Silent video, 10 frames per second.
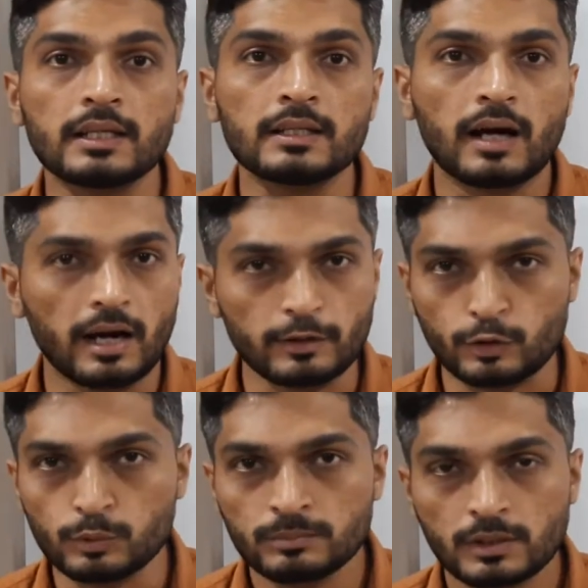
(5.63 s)
in
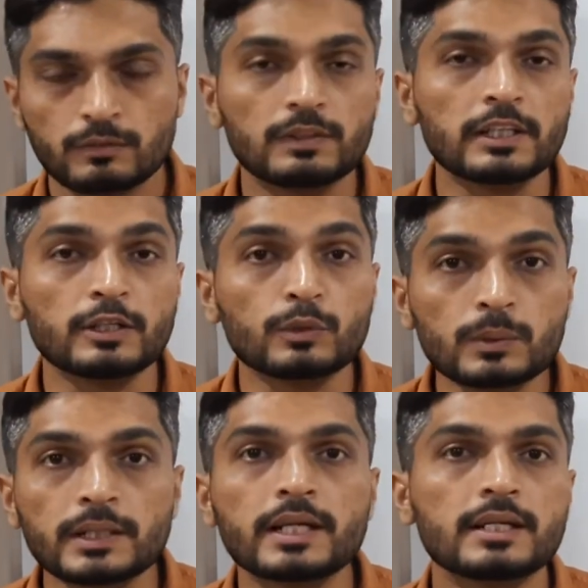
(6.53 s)
R2 with a
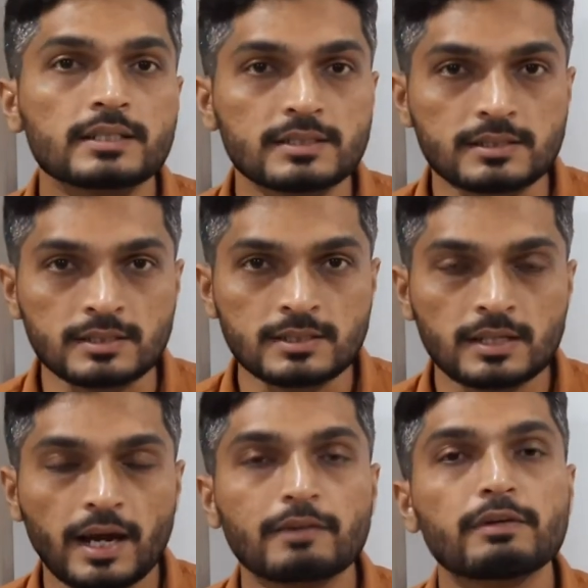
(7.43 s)
Euclidean distance,
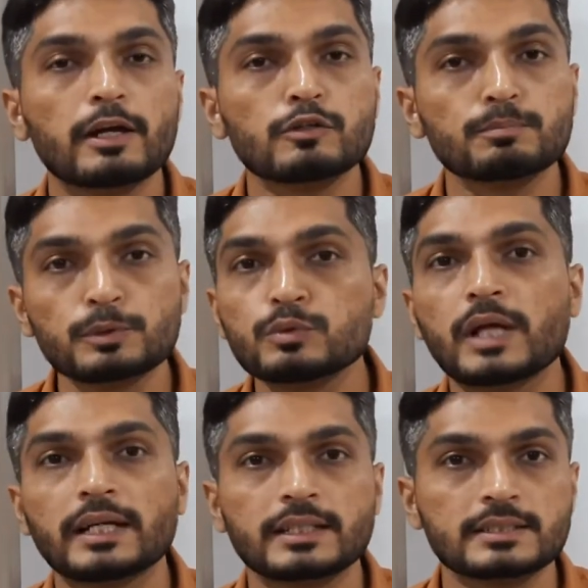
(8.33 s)
and we have to prove
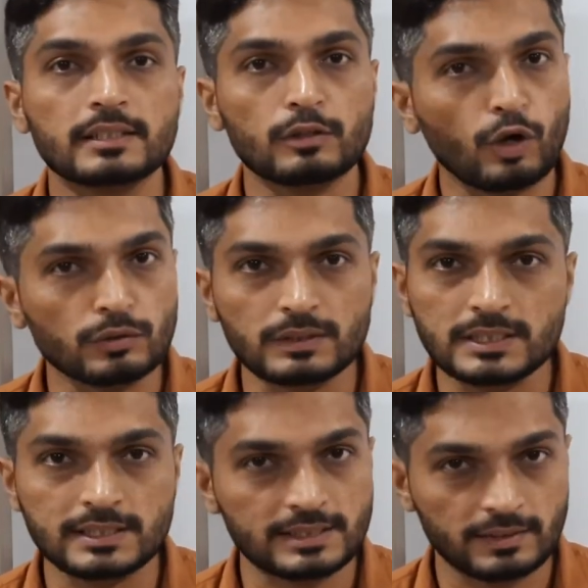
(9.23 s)
that it is a
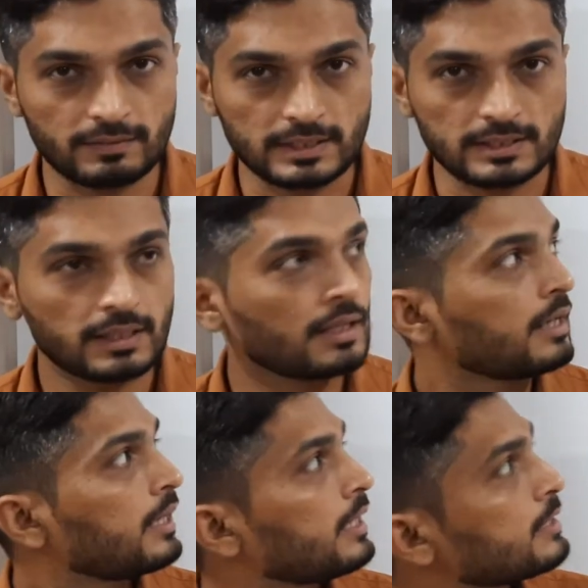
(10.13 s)
convergent sequence.
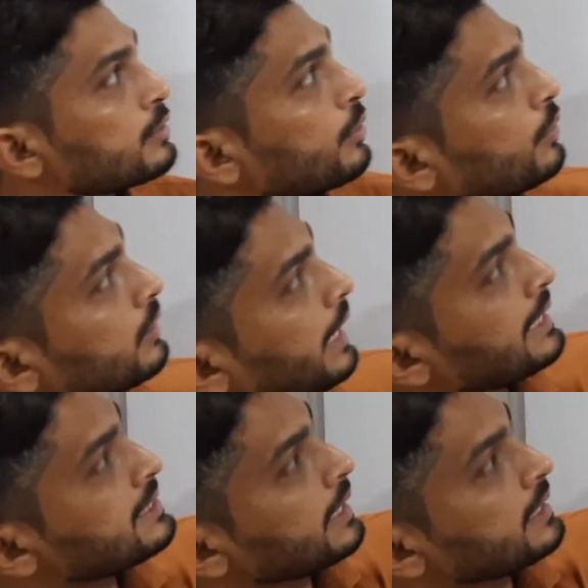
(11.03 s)
So
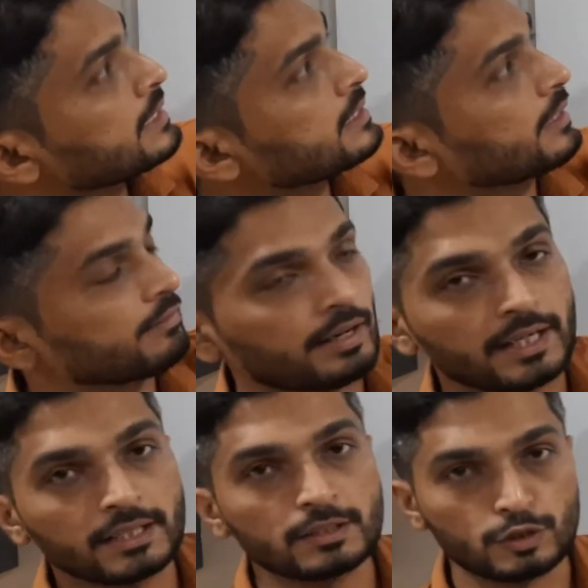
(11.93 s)
xn is
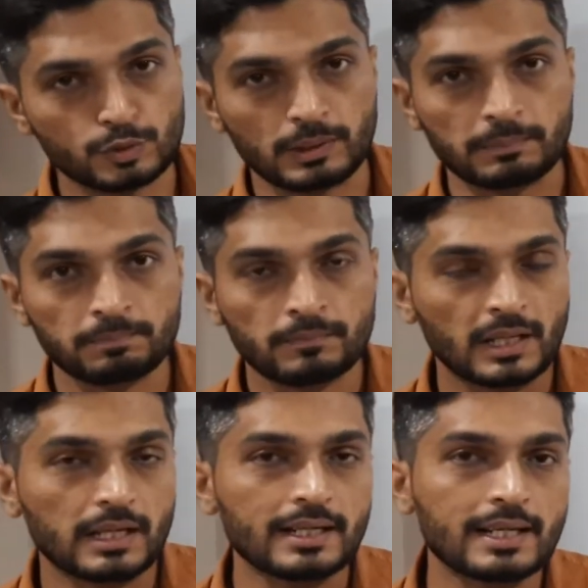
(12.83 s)
defined in this way.
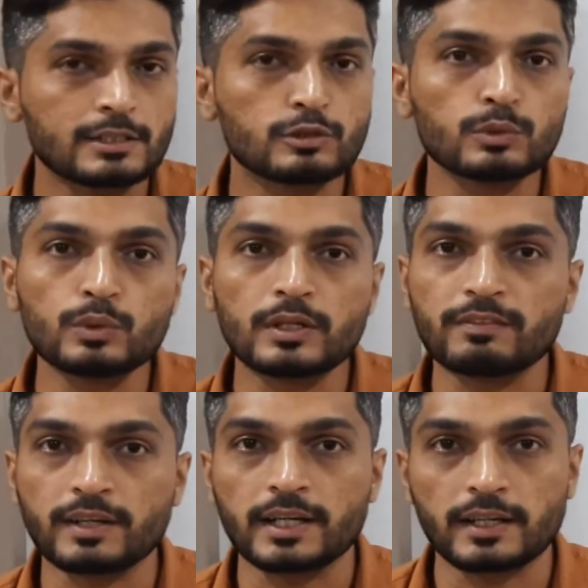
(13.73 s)
It has two
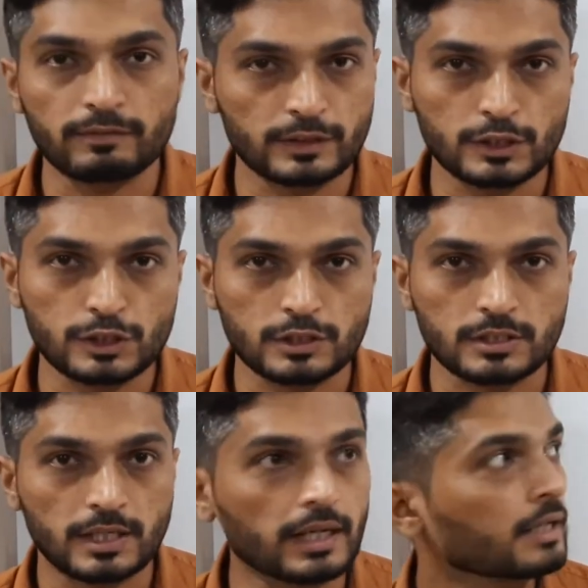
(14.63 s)
different
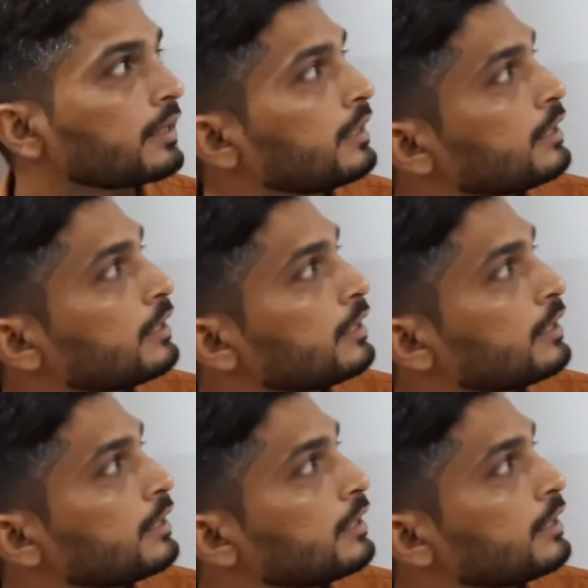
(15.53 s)
definitions, getting?